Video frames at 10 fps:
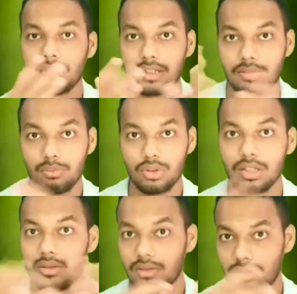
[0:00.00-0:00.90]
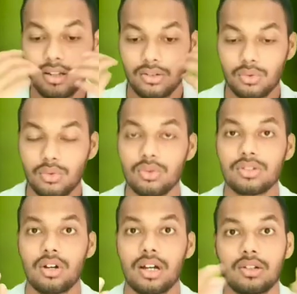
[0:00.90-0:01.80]
Then more than good
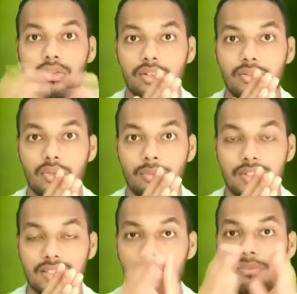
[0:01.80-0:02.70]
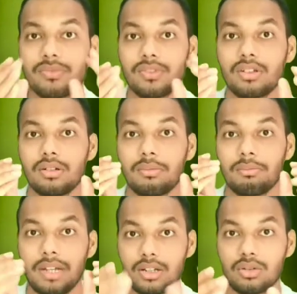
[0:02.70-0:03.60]
soil, we must say the
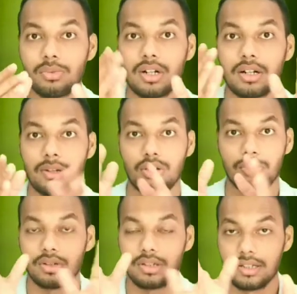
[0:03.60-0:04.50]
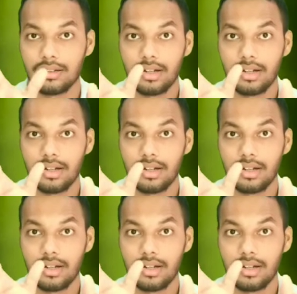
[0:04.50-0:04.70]
micropore and macropore